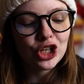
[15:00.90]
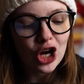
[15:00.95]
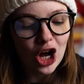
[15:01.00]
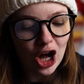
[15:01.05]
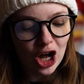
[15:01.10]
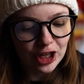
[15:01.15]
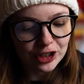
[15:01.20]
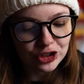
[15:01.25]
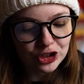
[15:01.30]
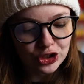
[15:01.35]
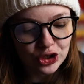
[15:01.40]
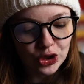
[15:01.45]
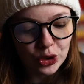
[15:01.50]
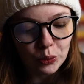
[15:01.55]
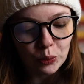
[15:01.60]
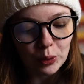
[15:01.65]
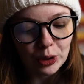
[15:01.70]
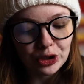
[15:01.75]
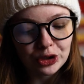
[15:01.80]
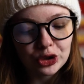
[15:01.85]
gods,
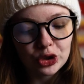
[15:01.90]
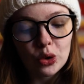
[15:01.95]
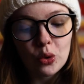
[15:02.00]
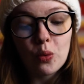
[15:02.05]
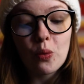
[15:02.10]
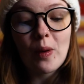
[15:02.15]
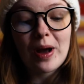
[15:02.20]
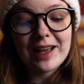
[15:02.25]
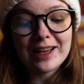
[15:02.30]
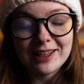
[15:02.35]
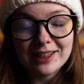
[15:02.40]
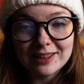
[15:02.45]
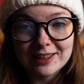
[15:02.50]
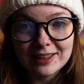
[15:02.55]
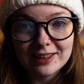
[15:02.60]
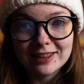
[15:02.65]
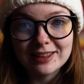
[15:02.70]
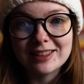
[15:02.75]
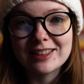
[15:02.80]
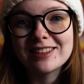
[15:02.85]
the world
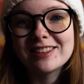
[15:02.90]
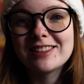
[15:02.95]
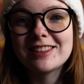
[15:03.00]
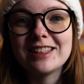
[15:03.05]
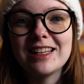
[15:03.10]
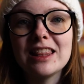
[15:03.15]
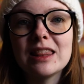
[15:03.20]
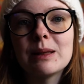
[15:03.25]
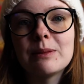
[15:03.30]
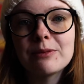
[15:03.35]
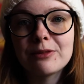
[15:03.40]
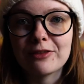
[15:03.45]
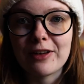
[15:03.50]
quaked to see them